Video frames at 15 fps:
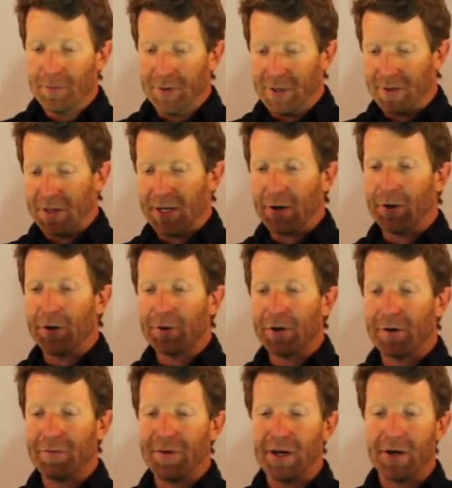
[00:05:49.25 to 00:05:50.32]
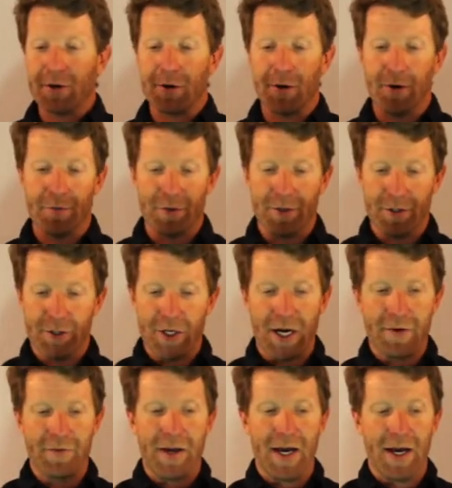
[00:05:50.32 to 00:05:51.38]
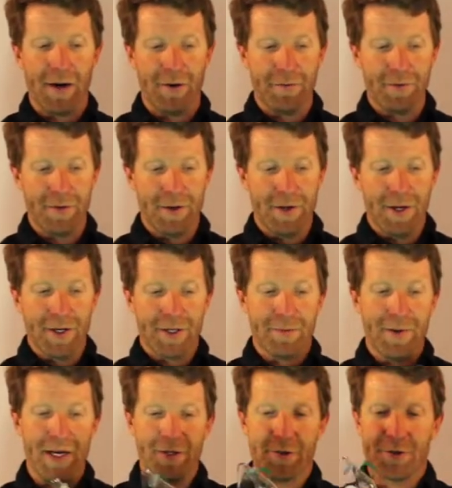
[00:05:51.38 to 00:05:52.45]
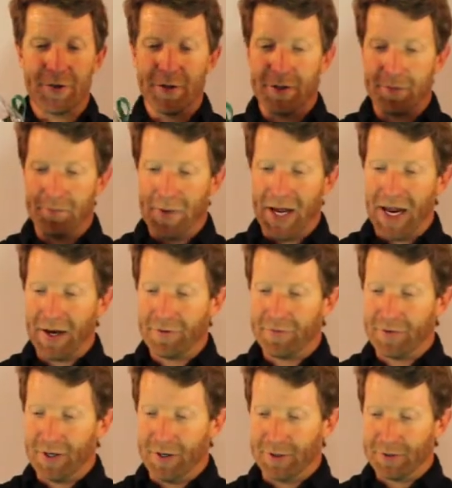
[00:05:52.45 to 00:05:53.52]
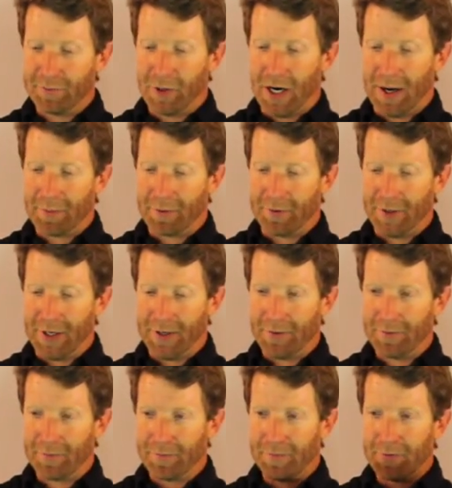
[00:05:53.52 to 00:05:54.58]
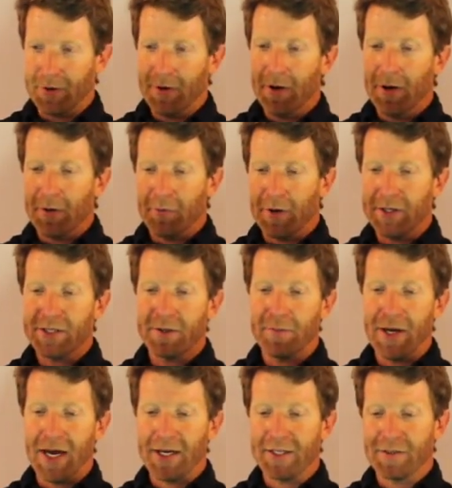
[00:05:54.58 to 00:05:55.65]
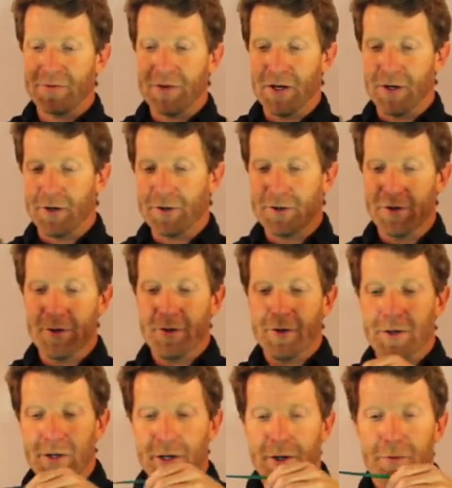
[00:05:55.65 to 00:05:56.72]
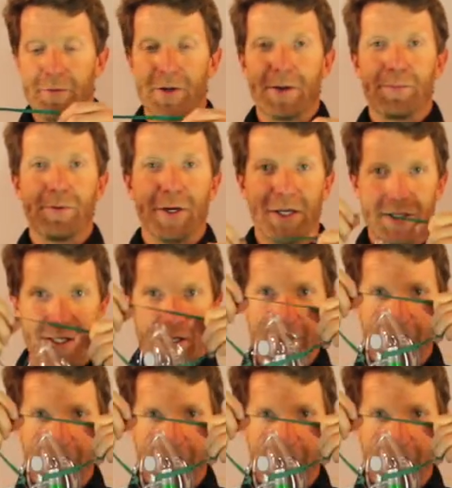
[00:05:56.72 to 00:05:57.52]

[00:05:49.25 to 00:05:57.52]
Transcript: We can then hold our finger over the check valve to make sure that the bag fills properly. Once the bag is filled, we can place the